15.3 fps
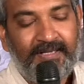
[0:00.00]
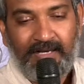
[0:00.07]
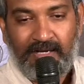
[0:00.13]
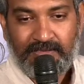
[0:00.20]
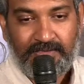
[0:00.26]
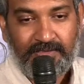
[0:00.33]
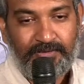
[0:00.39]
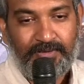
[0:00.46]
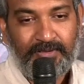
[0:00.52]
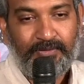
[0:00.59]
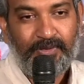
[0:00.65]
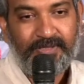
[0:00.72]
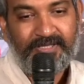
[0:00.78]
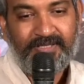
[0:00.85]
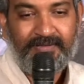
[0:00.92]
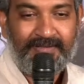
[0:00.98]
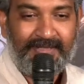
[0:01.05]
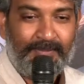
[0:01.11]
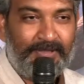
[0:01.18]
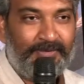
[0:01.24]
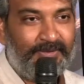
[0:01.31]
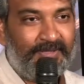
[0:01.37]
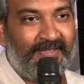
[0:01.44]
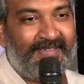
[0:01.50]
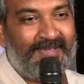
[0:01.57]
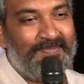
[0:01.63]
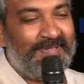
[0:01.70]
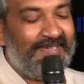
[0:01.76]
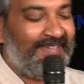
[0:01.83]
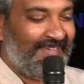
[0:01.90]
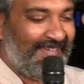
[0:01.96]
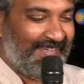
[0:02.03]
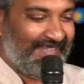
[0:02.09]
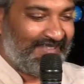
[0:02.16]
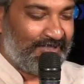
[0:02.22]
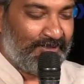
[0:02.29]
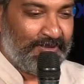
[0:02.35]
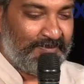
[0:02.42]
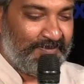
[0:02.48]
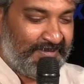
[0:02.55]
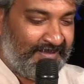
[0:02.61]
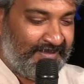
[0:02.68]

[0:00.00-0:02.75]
answer to the question, WKKB. So,